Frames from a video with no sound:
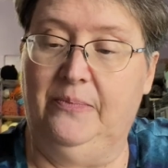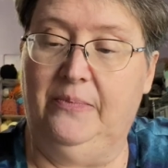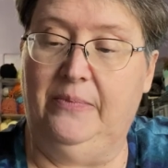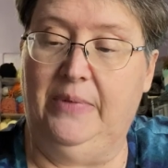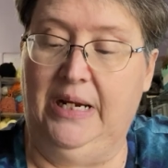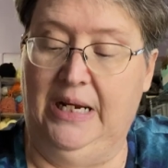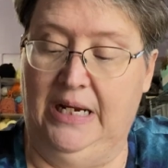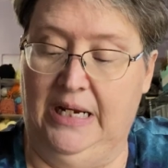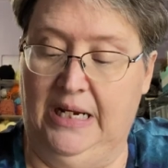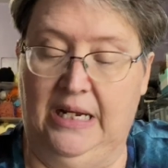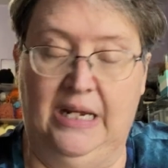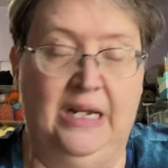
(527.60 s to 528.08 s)

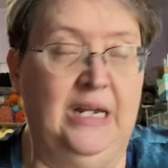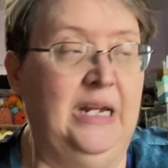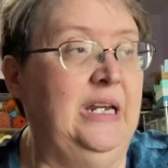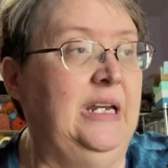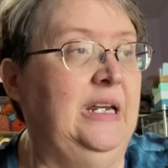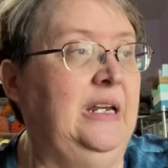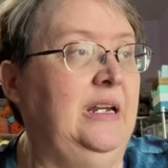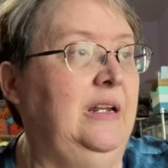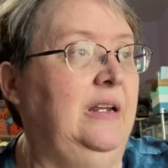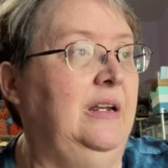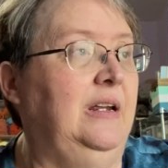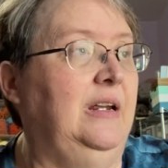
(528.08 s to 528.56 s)

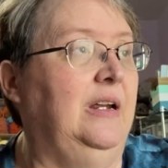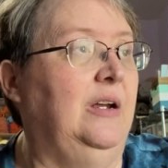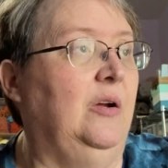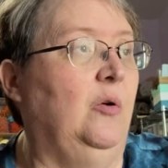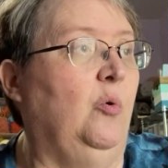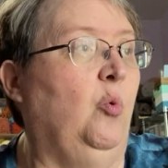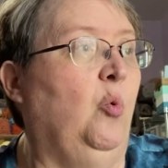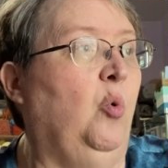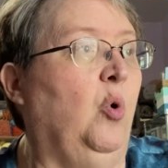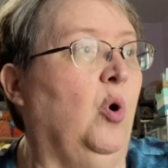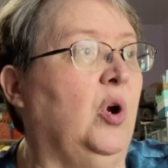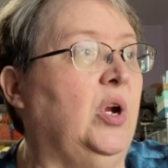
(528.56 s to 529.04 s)
in
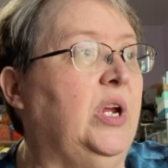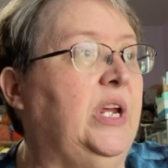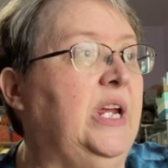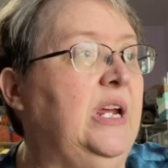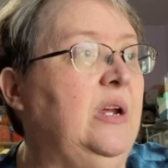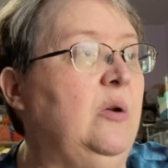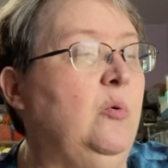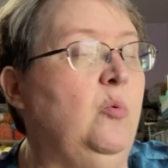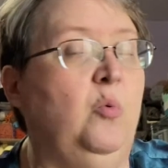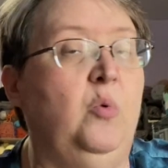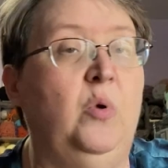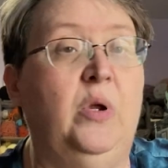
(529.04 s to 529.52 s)

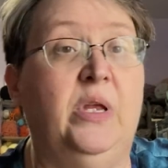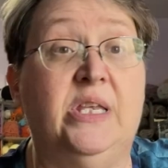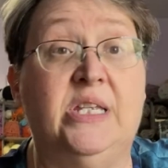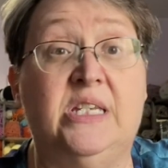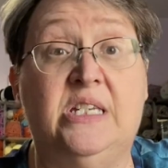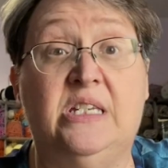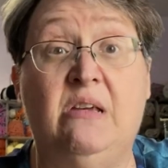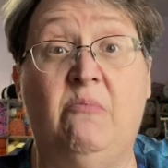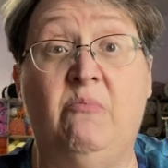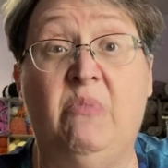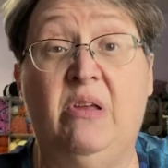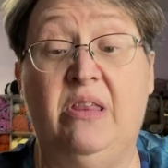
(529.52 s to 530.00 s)
working with
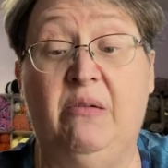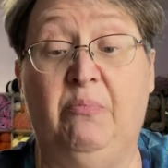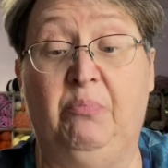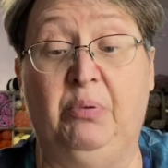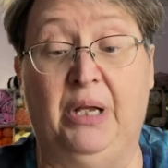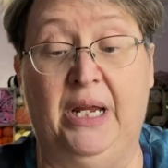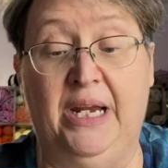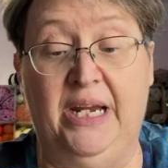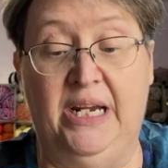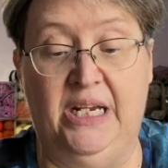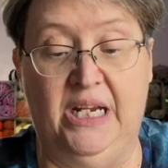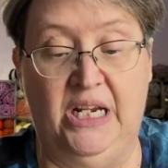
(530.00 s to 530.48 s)
some of the
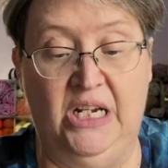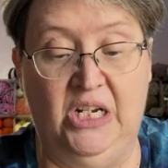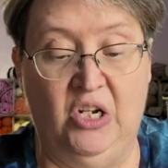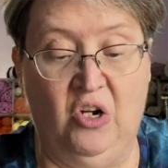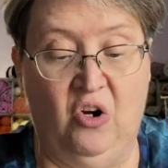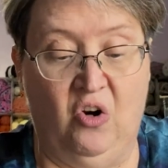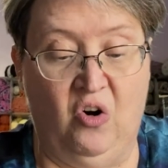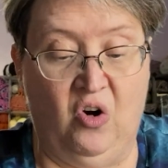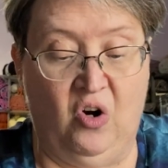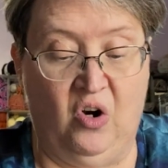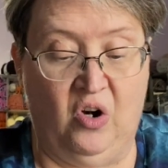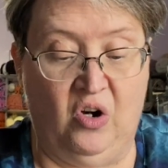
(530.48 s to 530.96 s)
blanket
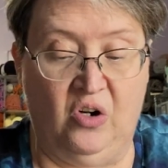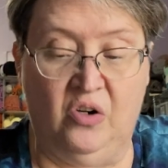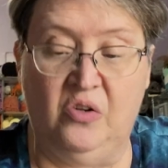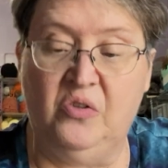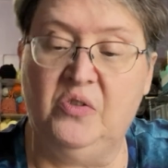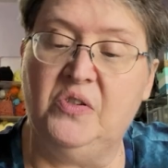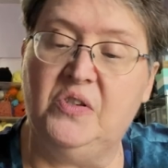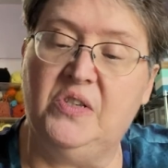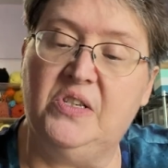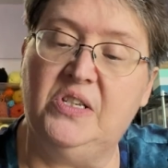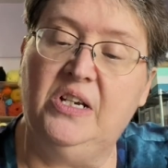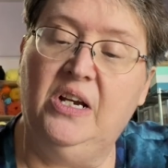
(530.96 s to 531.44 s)

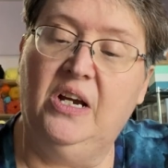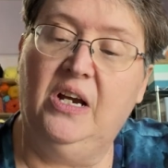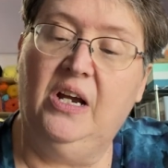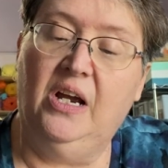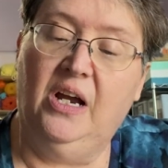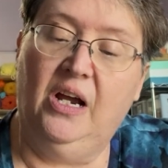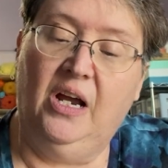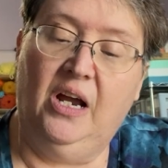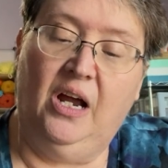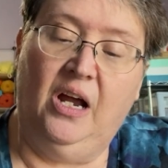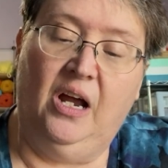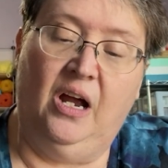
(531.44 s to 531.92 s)
yarns.
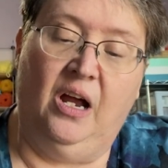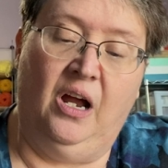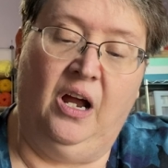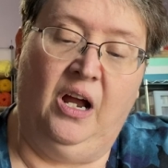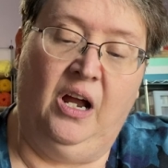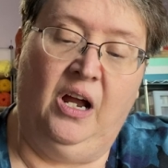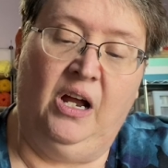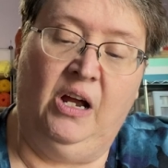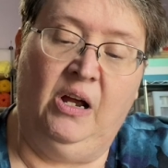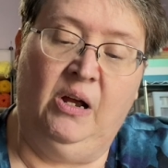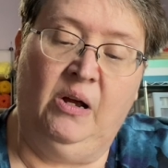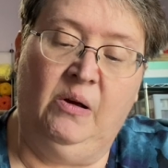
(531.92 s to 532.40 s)

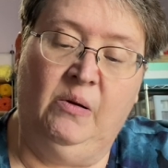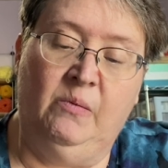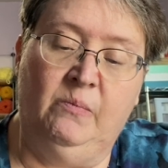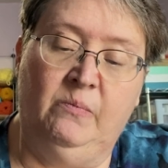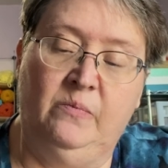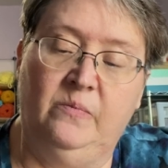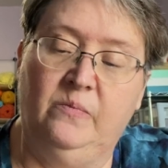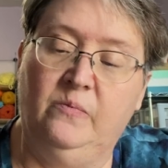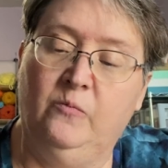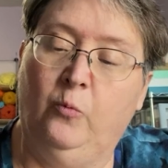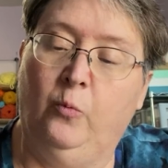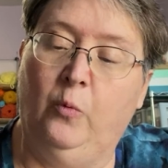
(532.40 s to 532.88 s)

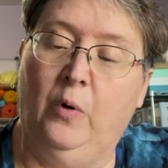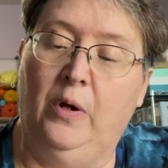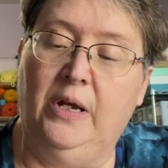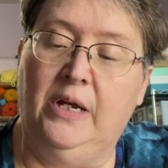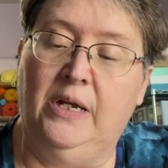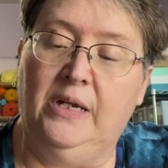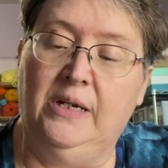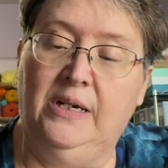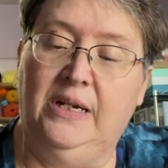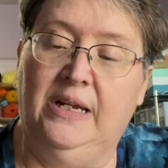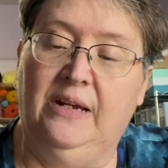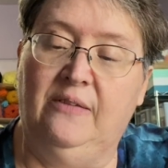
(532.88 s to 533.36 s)

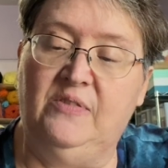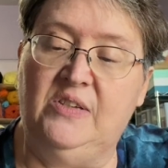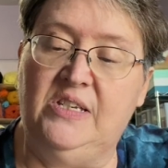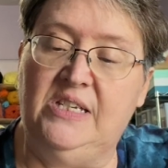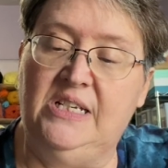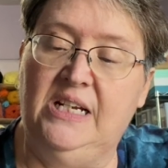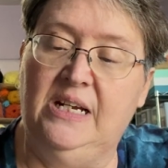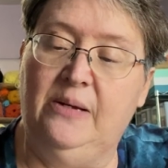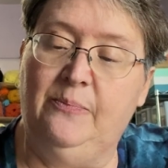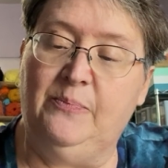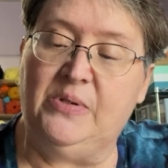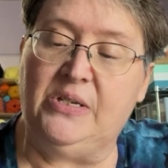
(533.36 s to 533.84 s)
It gives
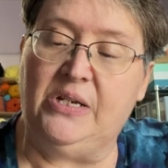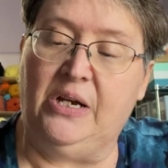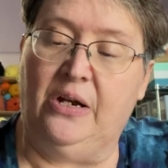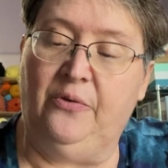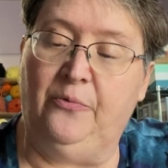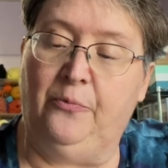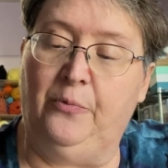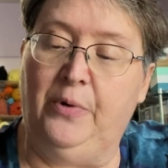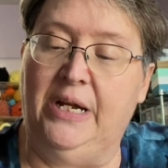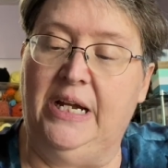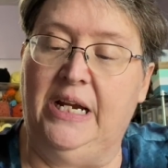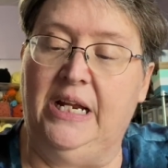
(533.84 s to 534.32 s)
tips
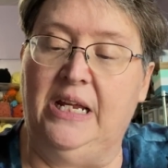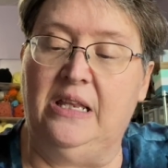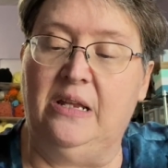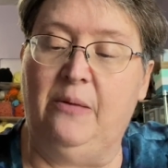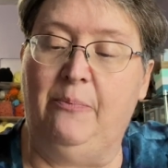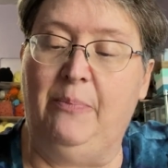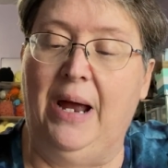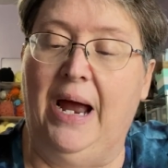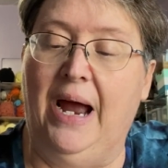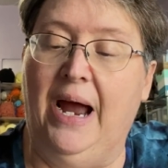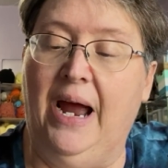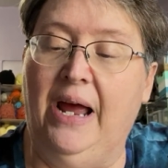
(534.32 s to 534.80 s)
on reading the
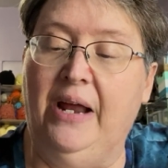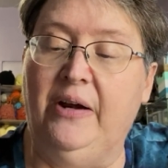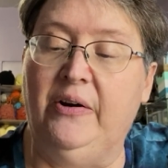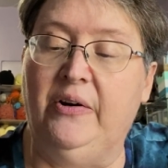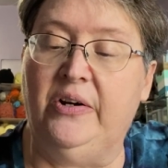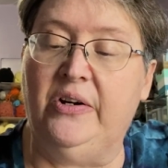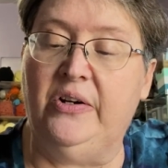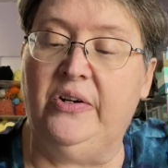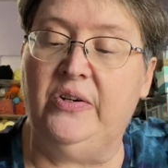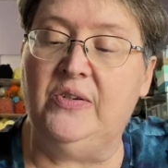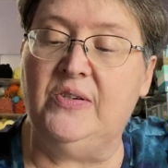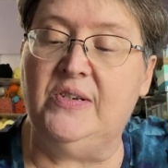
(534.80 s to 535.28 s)

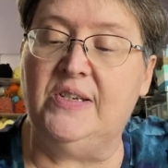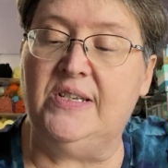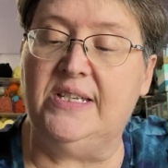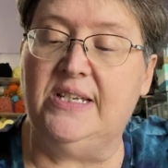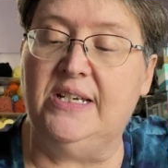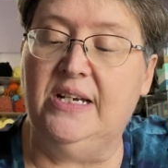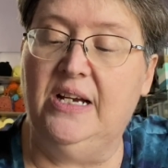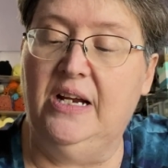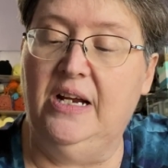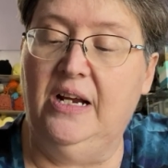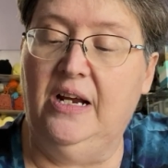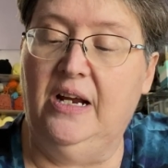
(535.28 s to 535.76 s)
patterns,
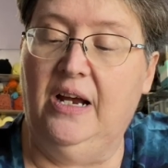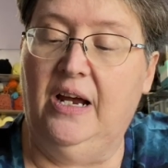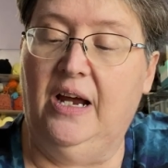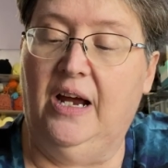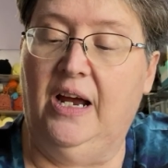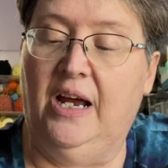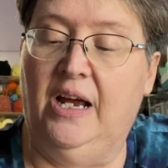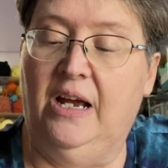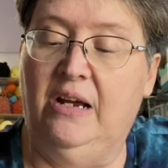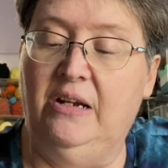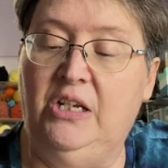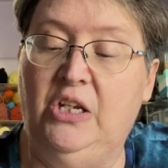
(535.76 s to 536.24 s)

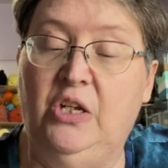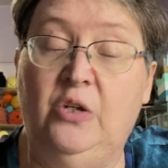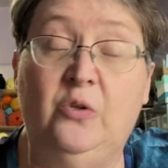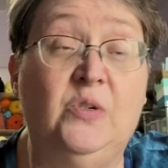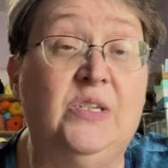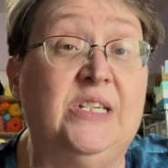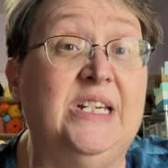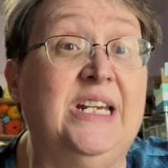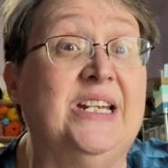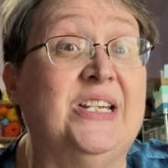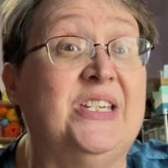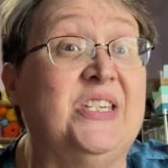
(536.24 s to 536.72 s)

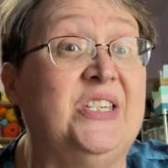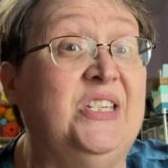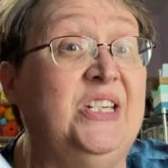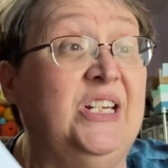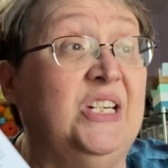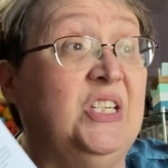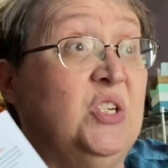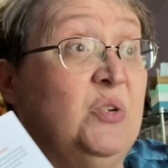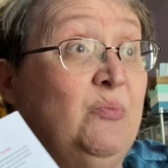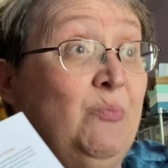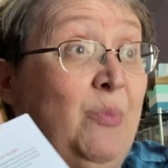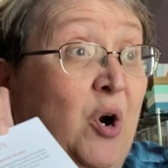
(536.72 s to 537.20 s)
using
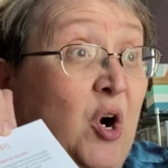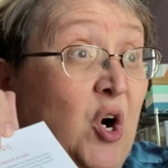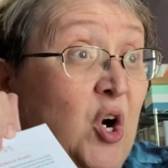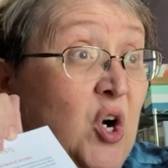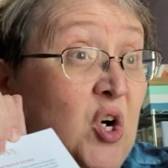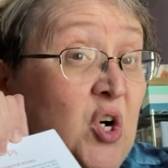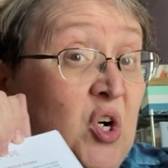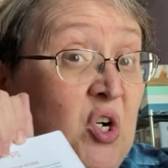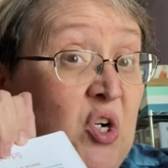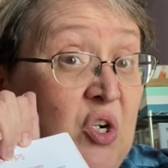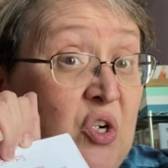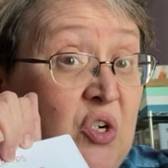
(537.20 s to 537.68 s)
stitch
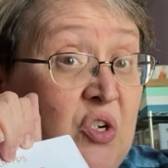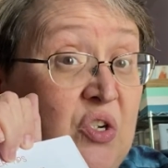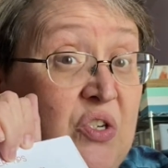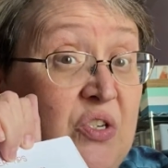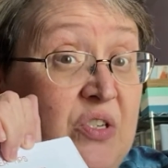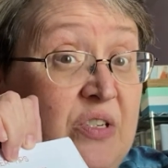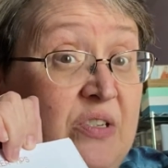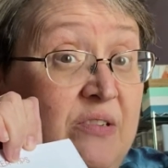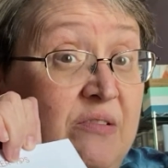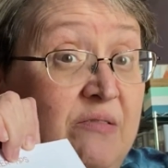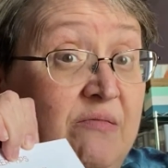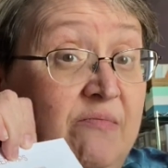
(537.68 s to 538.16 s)

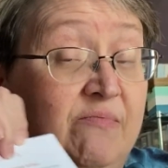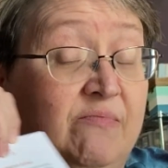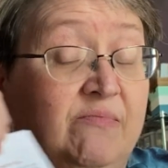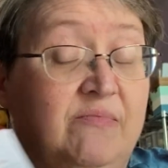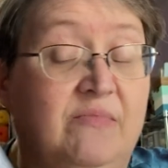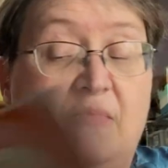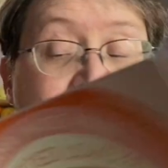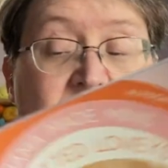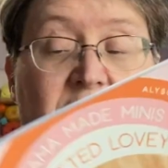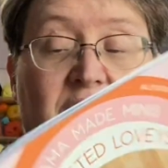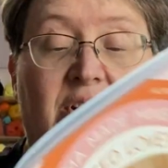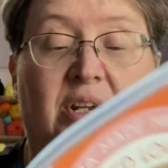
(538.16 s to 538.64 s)
markers.
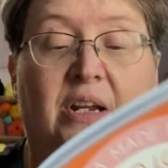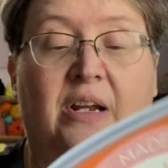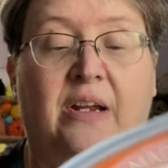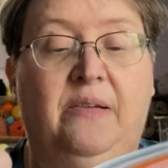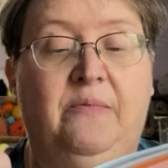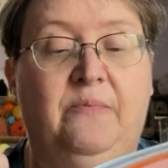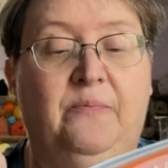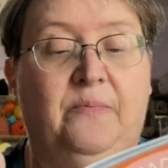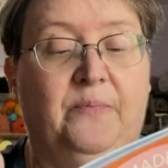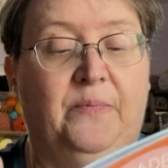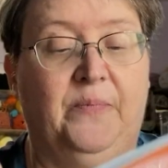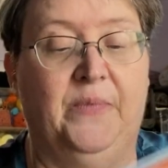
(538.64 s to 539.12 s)
Okay.
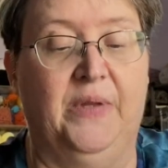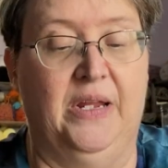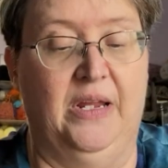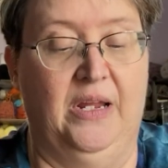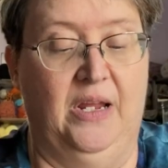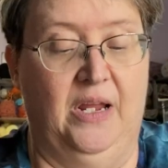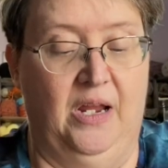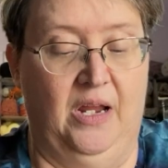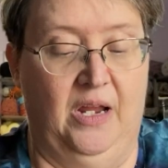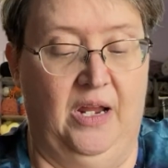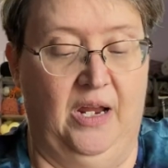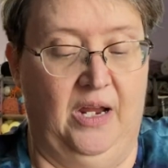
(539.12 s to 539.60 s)

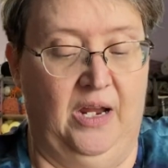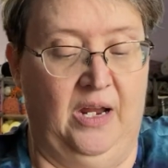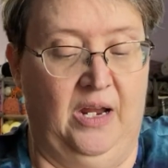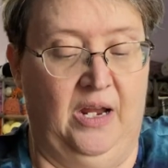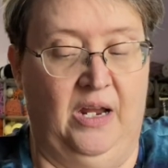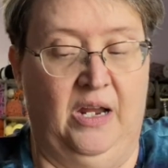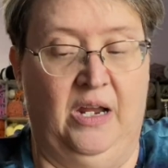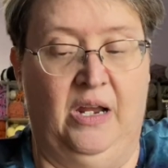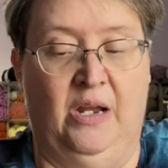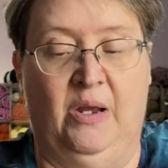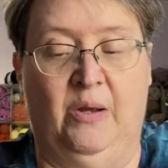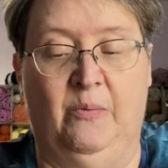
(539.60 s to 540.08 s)

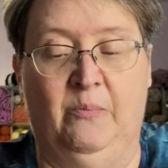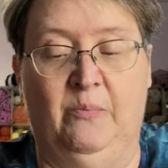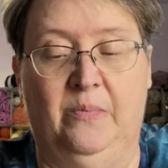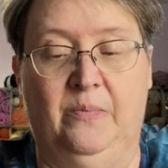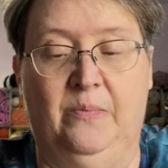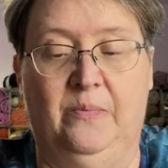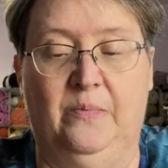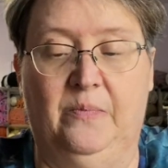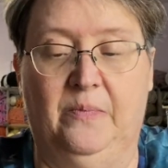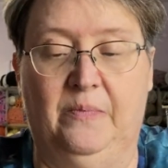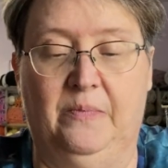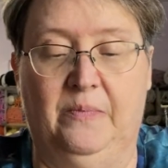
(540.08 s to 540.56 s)
And
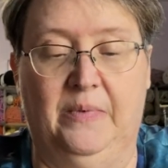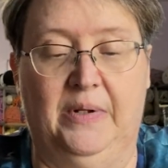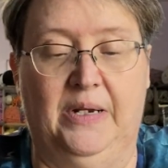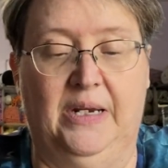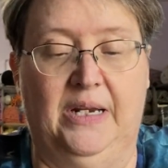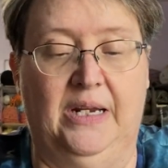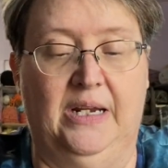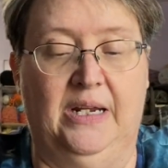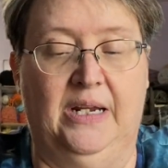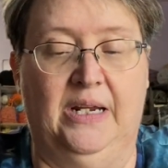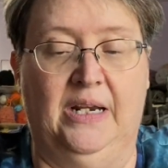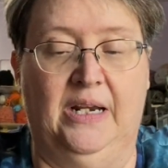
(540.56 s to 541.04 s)

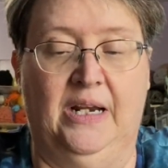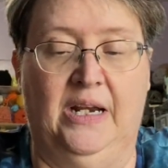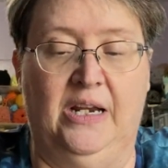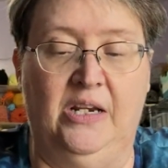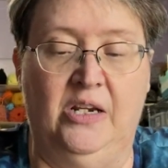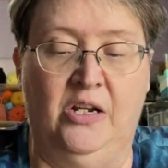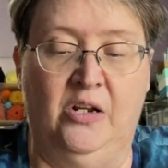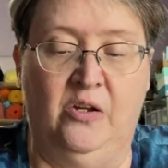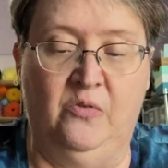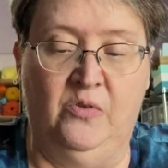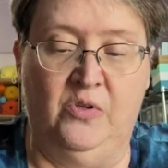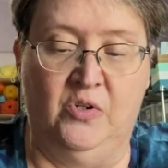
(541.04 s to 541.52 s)
I
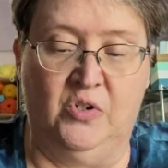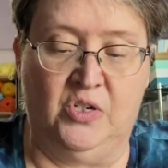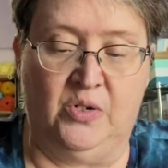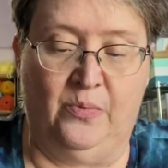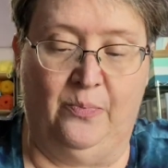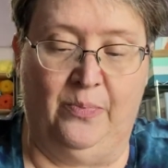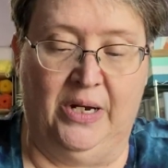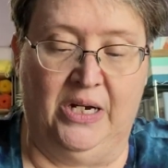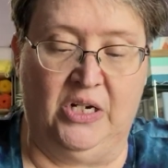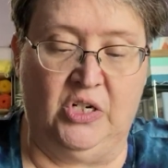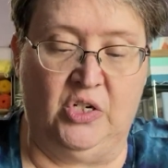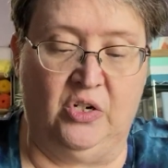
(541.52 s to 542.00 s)
know there's a
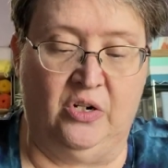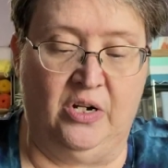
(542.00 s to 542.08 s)
picture